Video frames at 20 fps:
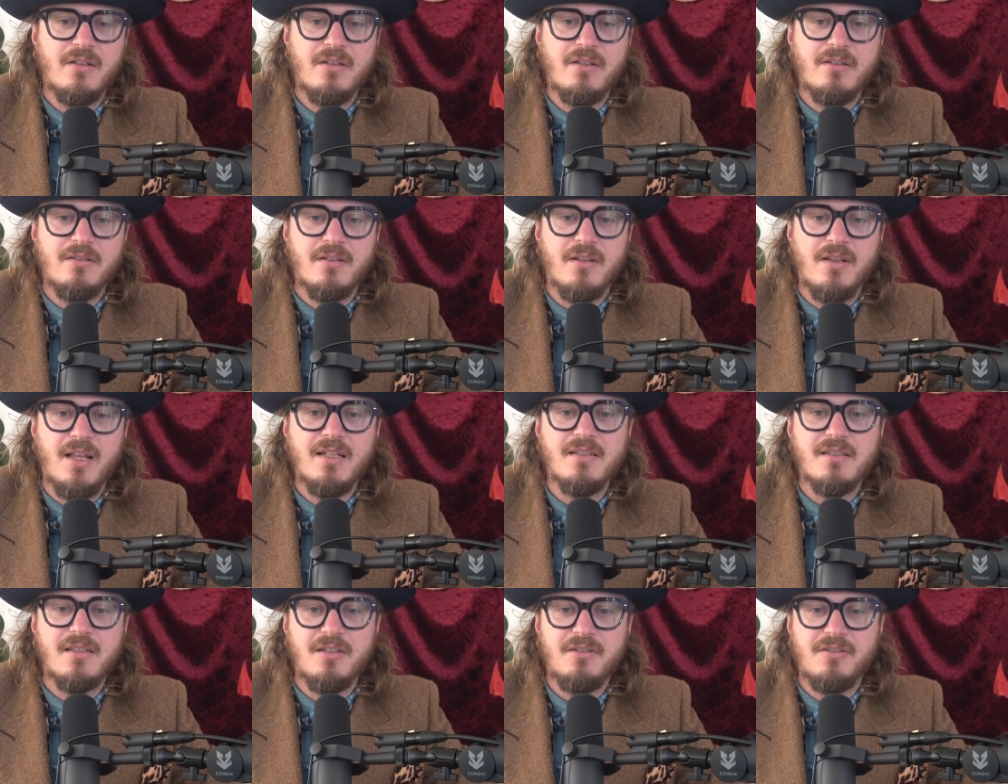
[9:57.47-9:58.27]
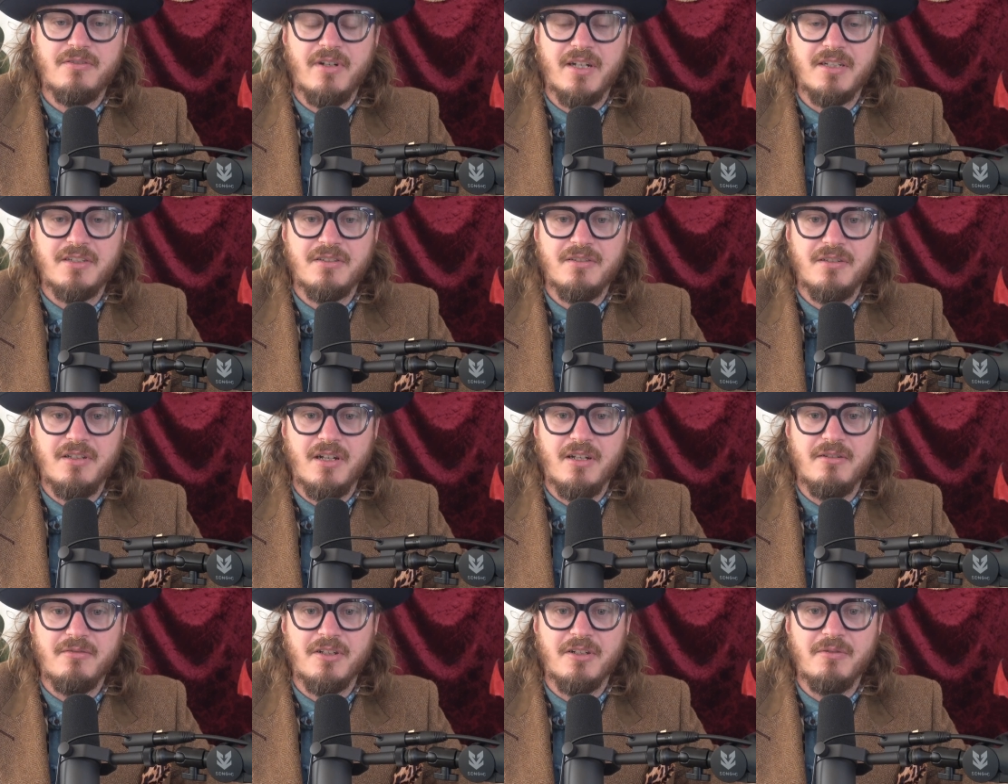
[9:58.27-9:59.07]
So that's the direction that
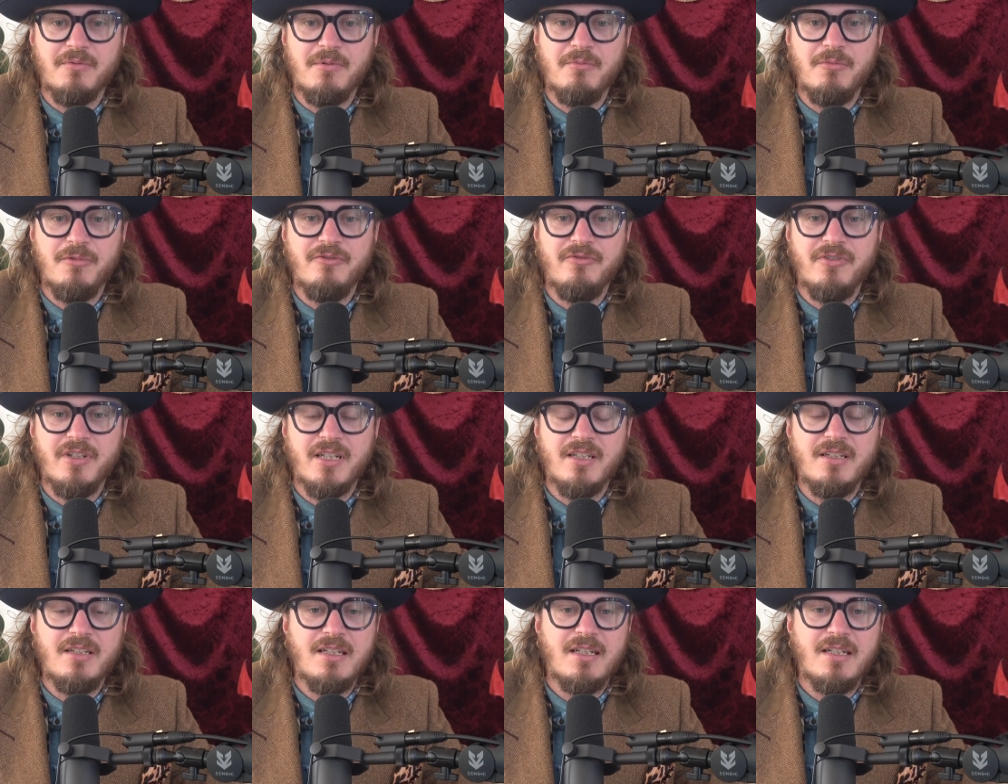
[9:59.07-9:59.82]
I'm going to be moving in.